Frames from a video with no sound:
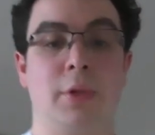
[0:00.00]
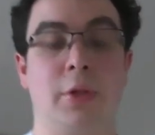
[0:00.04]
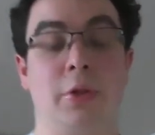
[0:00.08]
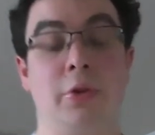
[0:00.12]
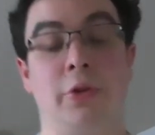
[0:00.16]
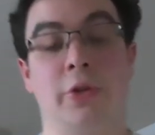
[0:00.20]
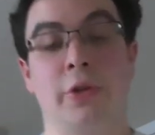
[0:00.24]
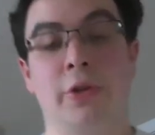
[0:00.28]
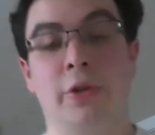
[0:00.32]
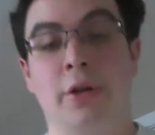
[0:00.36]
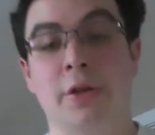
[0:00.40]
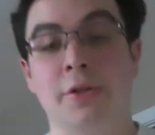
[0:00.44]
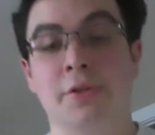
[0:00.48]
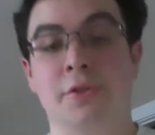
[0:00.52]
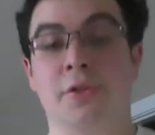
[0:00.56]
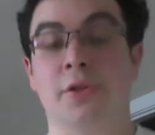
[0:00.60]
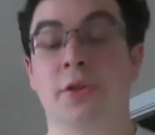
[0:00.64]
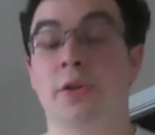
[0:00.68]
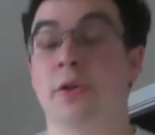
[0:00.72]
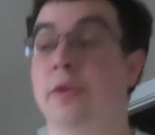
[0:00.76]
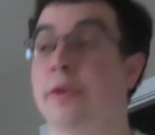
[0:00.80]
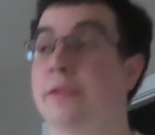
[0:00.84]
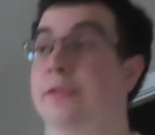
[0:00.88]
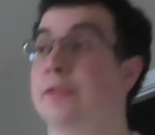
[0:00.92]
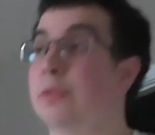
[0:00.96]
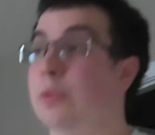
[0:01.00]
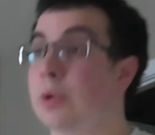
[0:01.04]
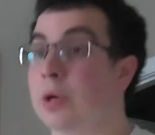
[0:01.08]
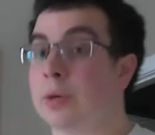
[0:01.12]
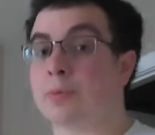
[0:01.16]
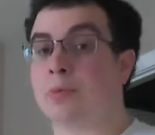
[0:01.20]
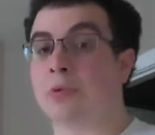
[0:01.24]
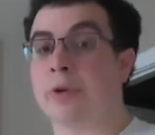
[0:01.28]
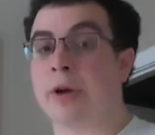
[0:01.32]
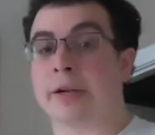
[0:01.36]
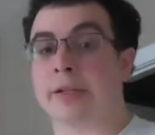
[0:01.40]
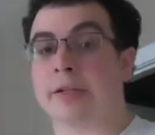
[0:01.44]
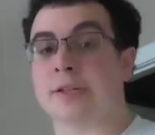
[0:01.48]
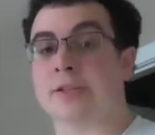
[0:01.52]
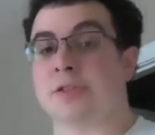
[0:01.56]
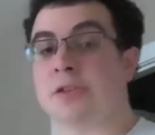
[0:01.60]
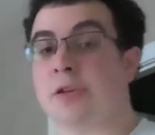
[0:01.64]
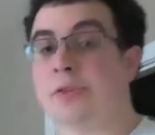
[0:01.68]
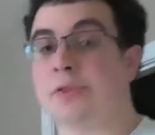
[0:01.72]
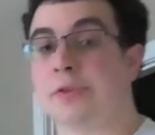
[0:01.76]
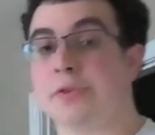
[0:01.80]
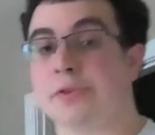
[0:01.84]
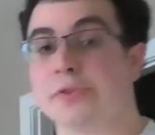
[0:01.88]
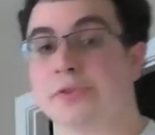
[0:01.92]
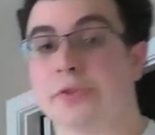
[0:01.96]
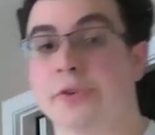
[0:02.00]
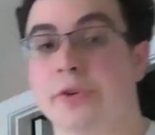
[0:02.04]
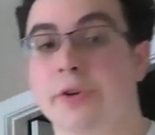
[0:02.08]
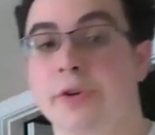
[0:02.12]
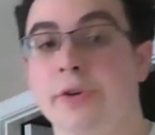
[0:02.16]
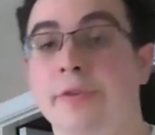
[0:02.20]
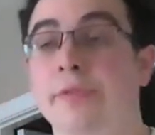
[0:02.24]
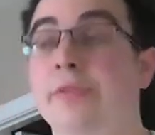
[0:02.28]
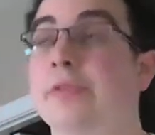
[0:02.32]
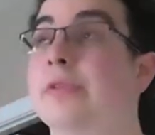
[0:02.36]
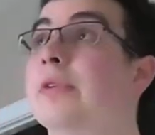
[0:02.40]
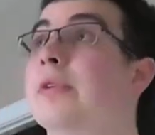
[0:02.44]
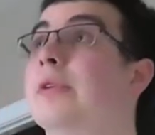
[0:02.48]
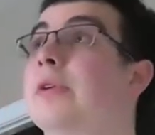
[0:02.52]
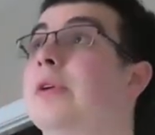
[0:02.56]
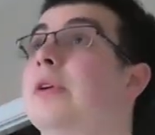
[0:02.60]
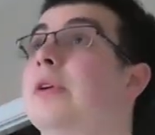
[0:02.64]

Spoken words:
You could also, if you want to practice on your serve,